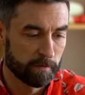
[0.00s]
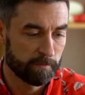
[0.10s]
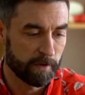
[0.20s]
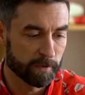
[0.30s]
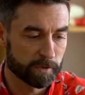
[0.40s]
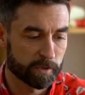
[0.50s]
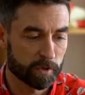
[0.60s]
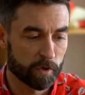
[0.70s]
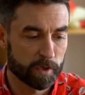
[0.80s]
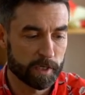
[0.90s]
felt
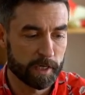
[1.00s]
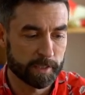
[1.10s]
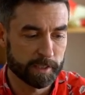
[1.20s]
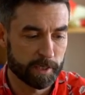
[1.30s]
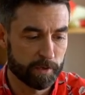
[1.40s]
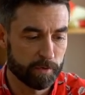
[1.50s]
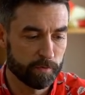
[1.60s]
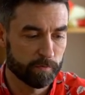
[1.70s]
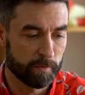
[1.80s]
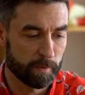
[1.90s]
skirted as I knew
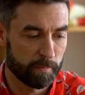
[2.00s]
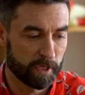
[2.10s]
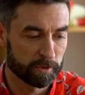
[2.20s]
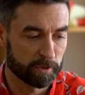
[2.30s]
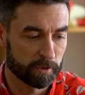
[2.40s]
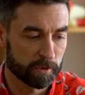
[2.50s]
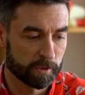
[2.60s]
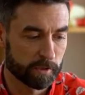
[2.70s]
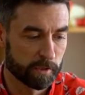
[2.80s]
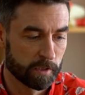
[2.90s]
from the
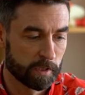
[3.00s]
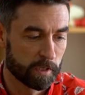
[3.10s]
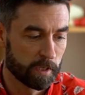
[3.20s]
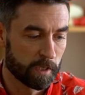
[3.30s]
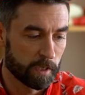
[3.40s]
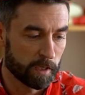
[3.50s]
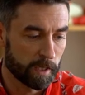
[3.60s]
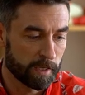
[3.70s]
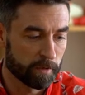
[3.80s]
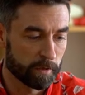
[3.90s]
pictures,
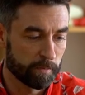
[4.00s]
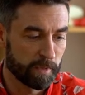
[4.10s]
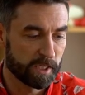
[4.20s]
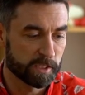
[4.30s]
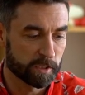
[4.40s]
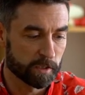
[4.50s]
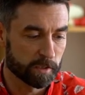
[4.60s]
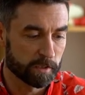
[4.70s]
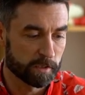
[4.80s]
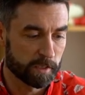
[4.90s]
later in
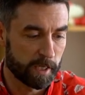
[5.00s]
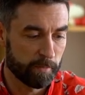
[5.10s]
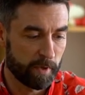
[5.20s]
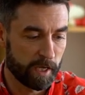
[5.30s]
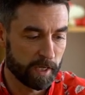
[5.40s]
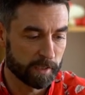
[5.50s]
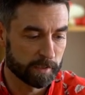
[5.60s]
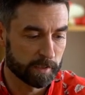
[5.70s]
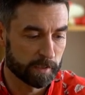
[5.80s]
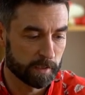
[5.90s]
miniskirts, then
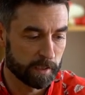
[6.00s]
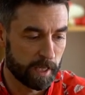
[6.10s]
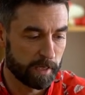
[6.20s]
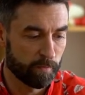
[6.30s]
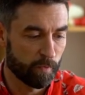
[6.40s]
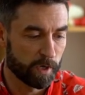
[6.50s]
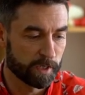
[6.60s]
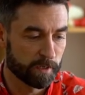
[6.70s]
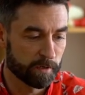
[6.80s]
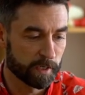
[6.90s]
pants, then in one
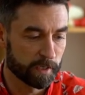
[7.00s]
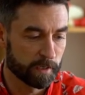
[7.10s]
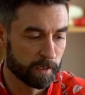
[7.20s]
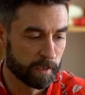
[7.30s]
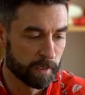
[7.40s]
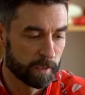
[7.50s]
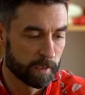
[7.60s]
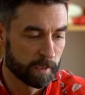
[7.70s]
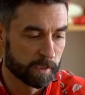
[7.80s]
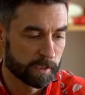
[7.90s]
earring,
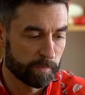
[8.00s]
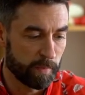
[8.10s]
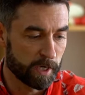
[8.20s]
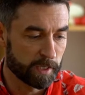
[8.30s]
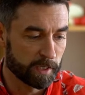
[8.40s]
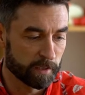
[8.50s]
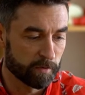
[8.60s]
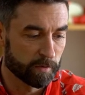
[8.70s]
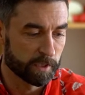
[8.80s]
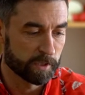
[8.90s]
spiky
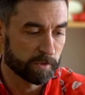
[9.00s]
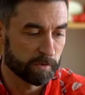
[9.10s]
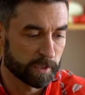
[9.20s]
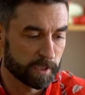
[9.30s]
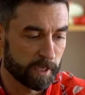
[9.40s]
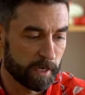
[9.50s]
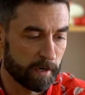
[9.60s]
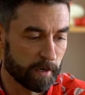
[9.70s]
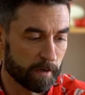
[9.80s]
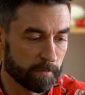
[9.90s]
green-streaked
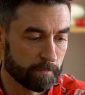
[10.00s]
hair.